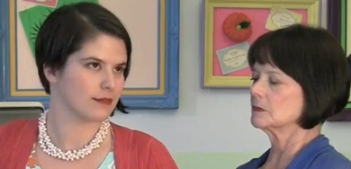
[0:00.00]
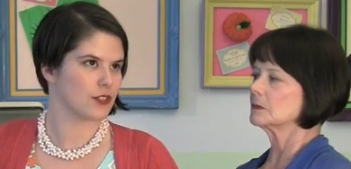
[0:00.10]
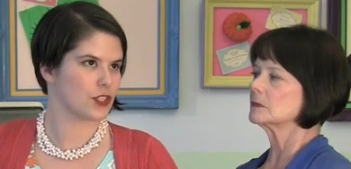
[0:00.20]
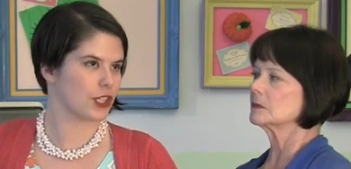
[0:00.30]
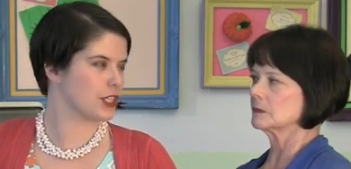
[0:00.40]

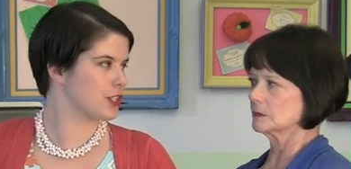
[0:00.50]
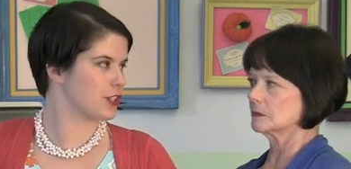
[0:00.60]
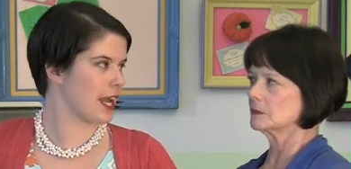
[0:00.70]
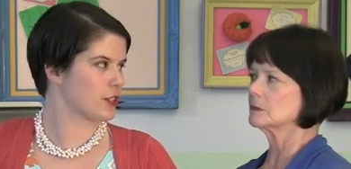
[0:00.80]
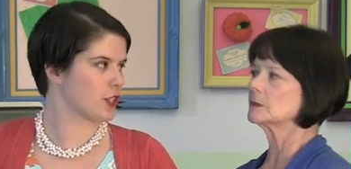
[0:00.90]
Speaker 1: Serge
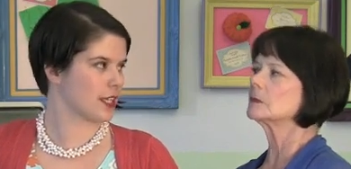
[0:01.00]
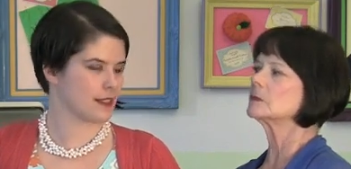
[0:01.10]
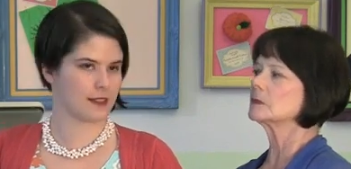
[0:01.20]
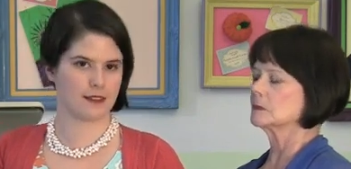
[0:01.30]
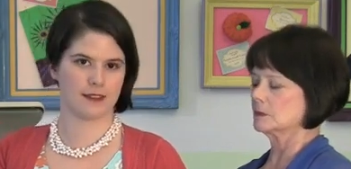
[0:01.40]
your
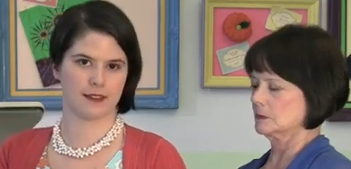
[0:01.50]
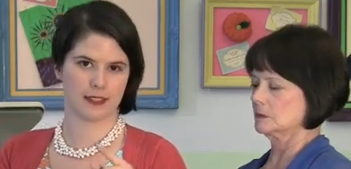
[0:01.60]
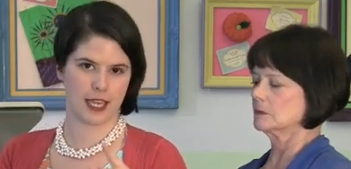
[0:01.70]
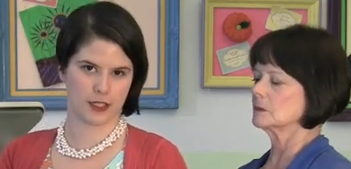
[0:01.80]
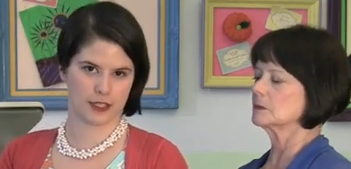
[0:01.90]
edges.
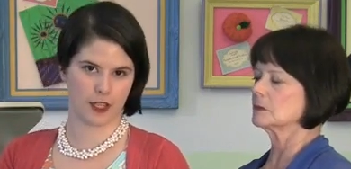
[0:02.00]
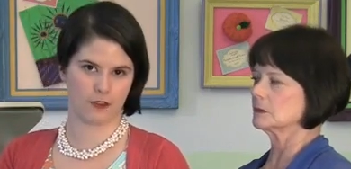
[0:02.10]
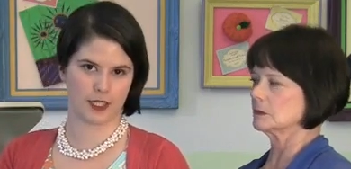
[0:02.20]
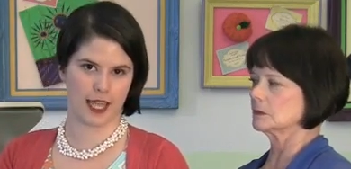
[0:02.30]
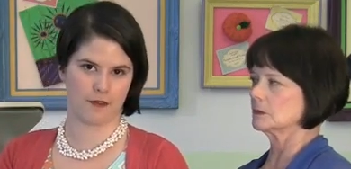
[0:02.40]
Get
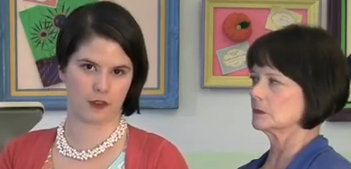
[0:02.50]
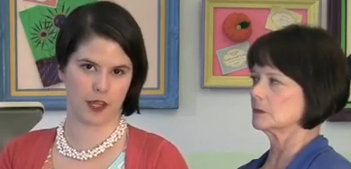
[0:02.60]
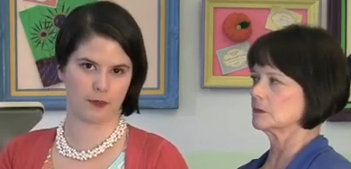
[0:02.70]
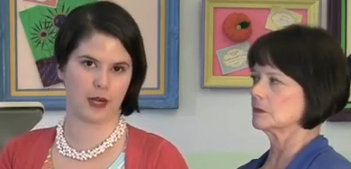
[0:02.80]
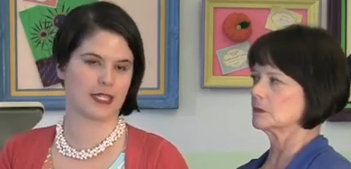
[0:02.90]
yourself a
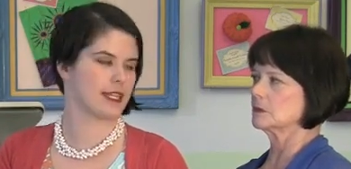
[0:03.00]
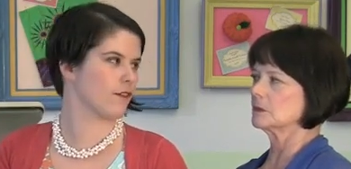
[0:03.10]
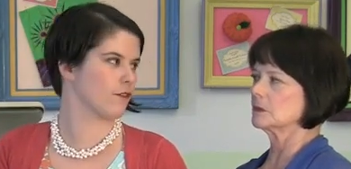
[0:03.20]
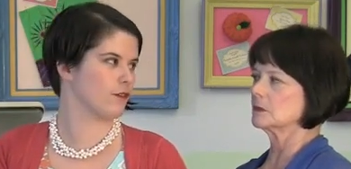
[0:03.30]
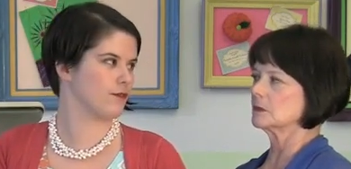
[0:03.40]
Teflon
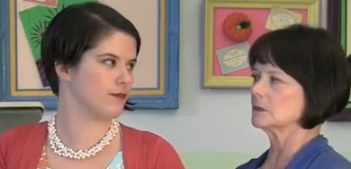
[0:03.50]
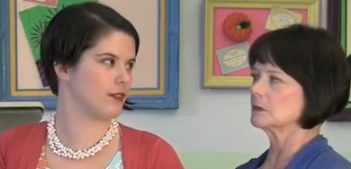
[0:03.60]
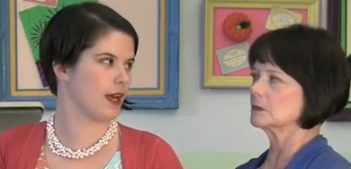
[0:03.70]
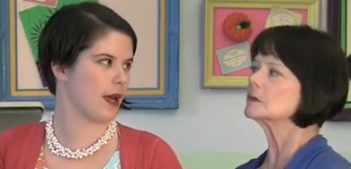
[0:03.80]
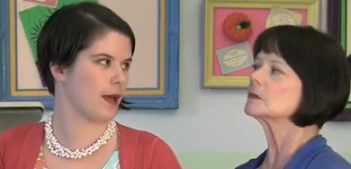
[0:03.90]
pressing,
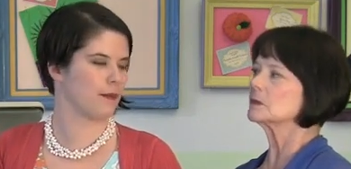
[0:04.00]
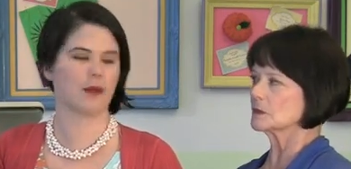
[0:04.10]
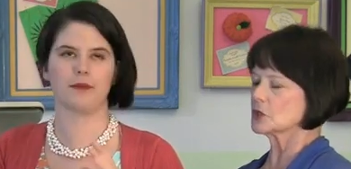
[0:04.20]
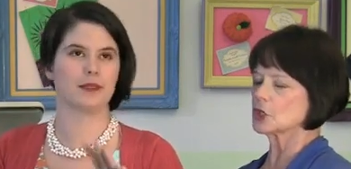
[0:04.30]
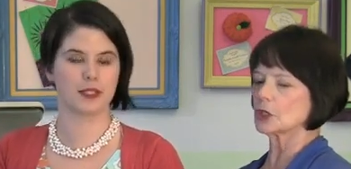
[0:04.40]
um,
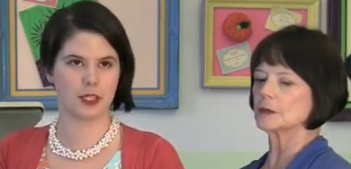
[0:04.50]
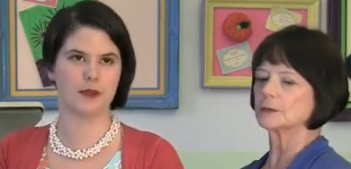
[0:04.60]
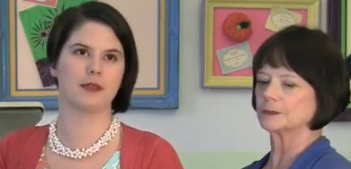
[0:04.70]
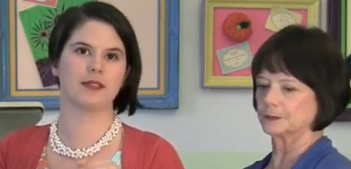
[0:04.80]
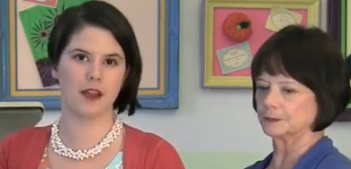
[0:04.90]
or excuse
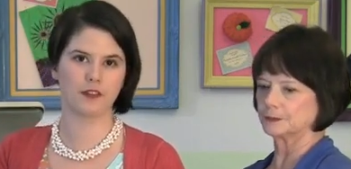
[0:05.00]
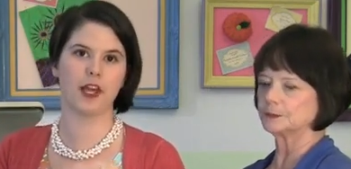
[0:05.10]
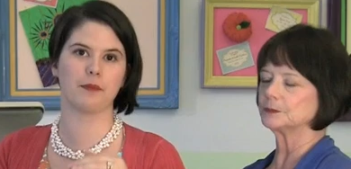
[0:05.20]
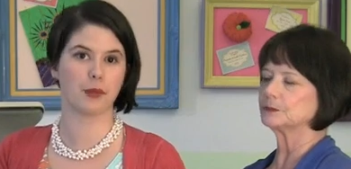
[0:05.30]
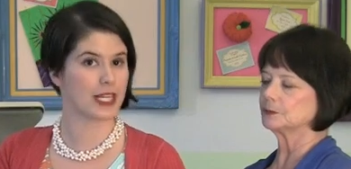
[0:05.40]
me,
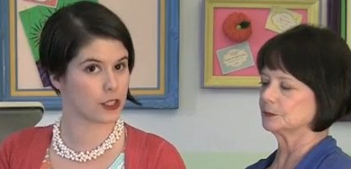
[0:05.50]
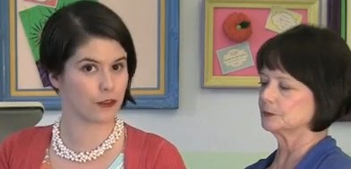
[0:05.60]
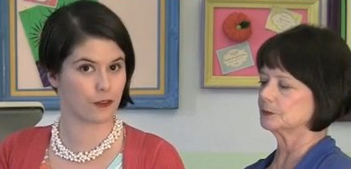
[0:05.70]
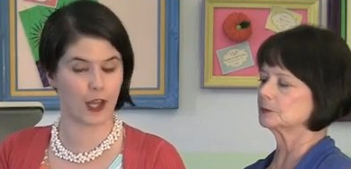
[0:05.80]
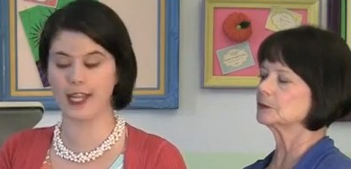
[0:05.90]
Teflon
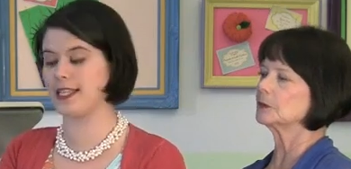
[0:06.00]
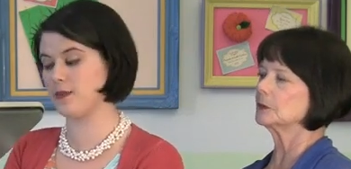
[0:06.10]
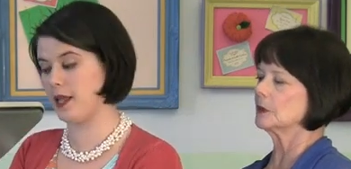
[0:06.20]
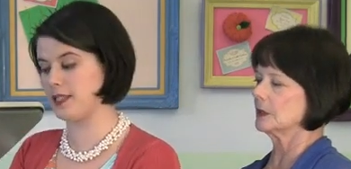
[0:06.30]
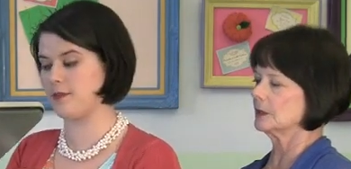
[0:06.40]
presser foot
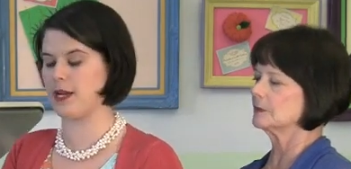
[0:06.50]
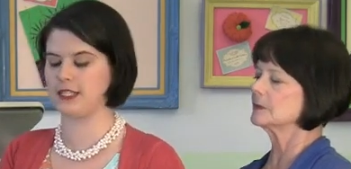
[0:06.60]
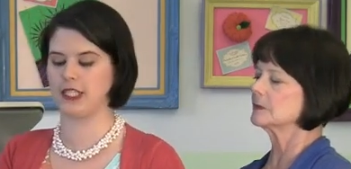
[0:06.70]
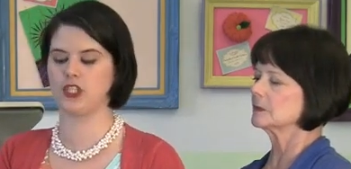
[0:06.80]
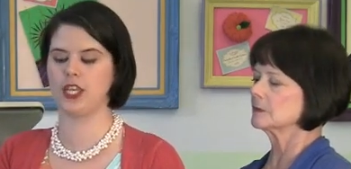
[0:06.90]
as well right. as a
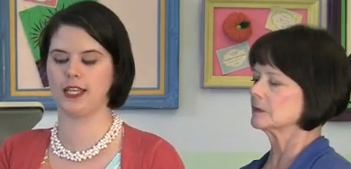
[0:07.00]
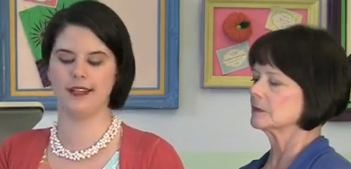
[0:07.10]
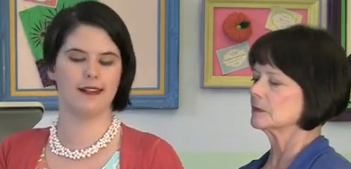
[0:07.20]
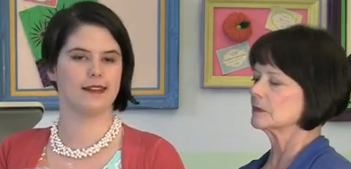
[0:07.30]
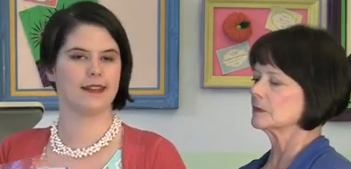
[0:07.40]
pressing sheet,
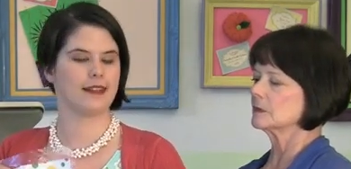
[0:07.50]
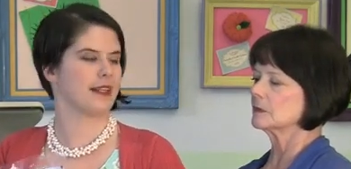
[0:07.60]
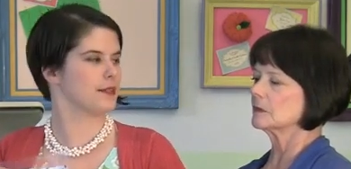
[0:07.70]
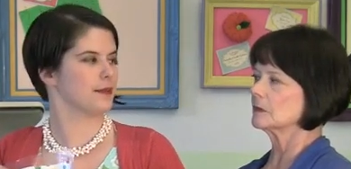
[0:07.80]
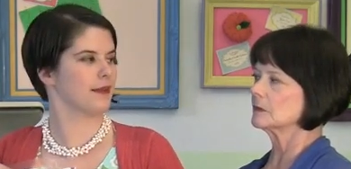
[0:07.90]
and
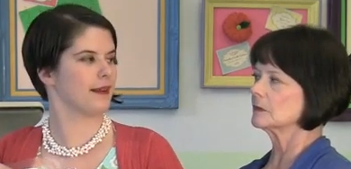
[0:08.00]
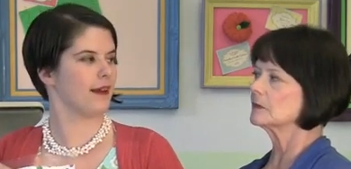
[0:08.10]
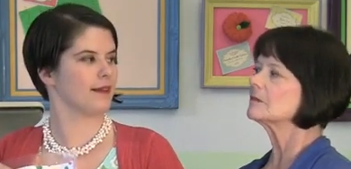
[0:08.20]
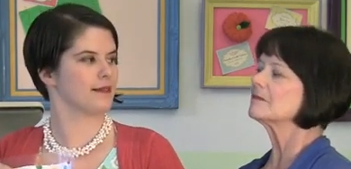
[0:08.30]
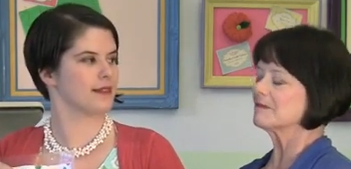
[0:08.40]
that's what we
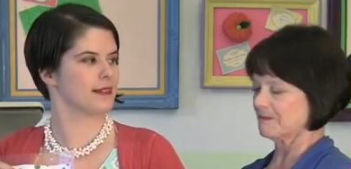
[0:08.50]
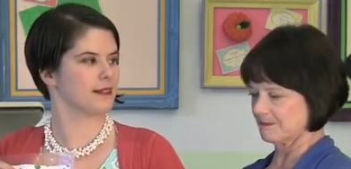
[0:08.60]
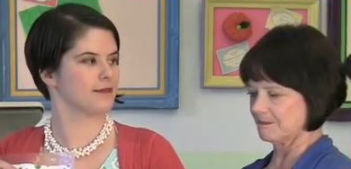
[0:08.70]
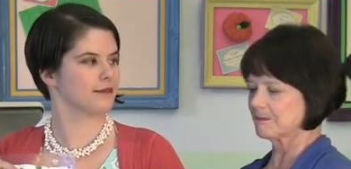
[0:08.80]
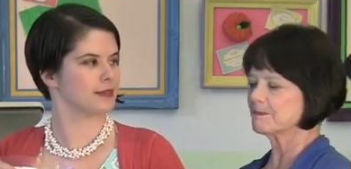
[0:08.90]
got.
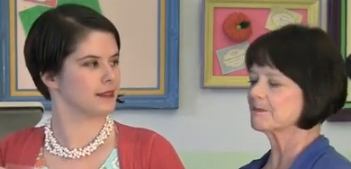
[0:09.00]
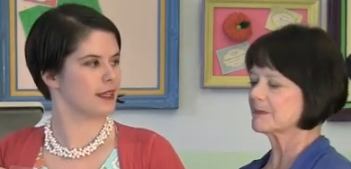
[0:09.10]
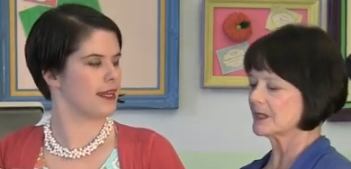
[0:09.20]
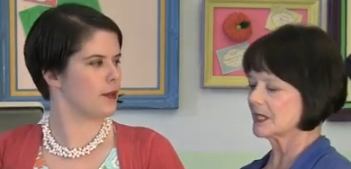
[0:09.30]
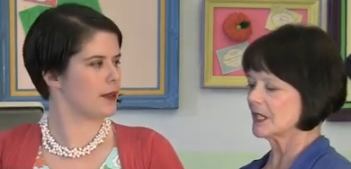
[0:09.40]
So.
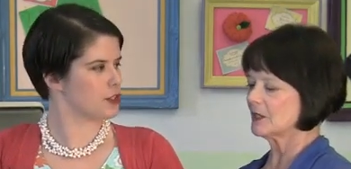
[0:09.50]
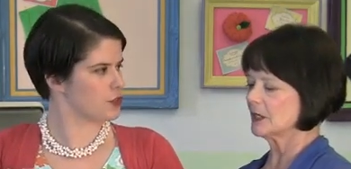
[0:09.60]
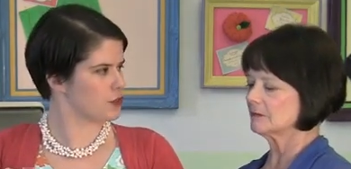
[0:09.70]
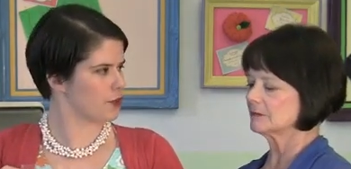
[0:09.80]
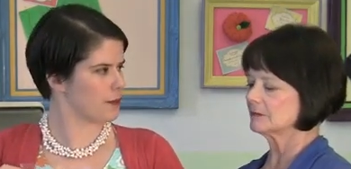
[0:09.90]
Any
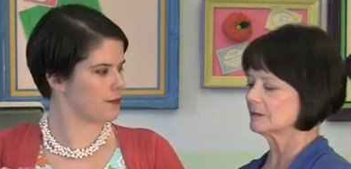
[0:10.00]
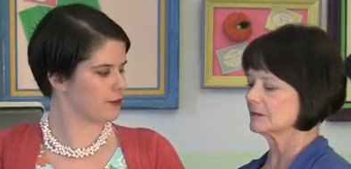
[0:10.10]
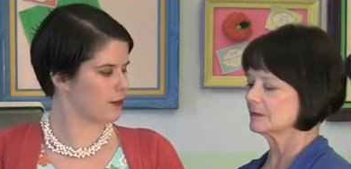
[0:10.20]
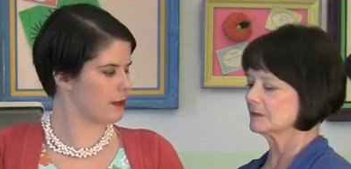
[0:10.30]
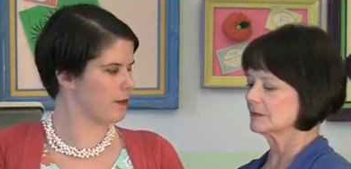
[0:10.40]
questions right. from
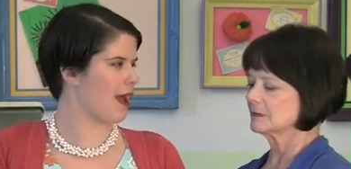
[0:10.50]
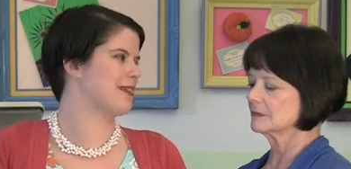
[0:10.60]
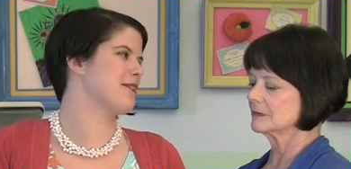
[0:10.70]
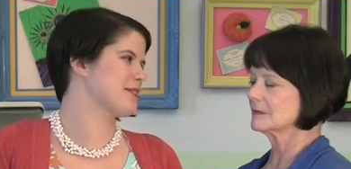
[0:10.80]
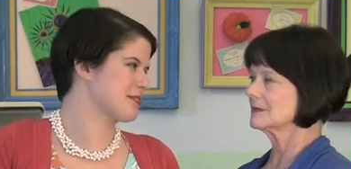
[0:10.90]
from you?
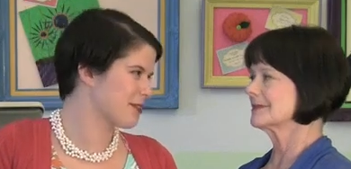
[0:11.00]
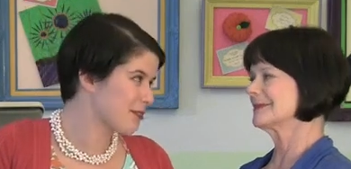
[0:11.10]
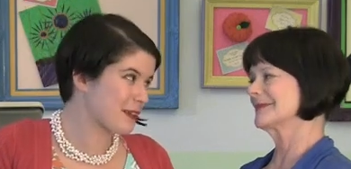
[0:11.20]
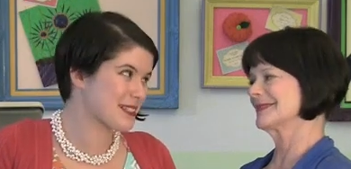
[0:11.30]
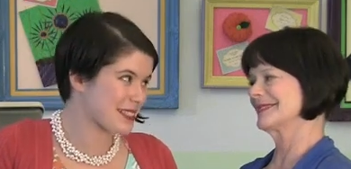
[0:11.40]
I know this is your
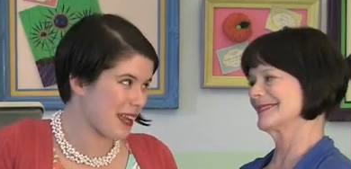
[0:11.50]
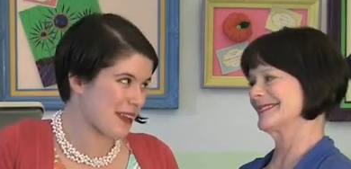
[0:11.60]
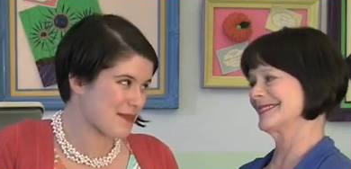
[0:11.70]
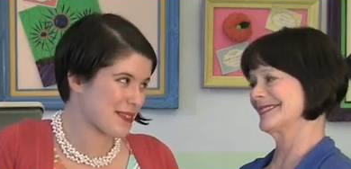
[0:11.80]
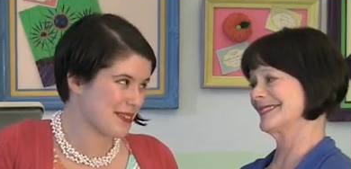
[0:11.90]
first
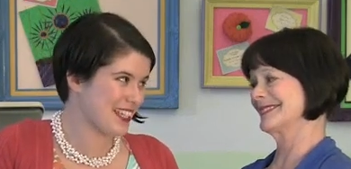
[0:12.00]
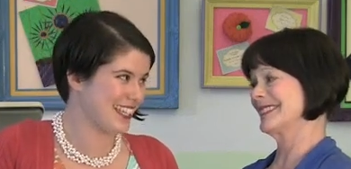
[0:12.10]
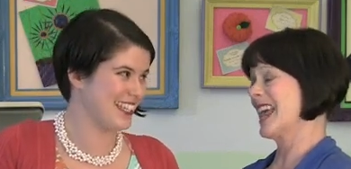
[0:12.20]
time doing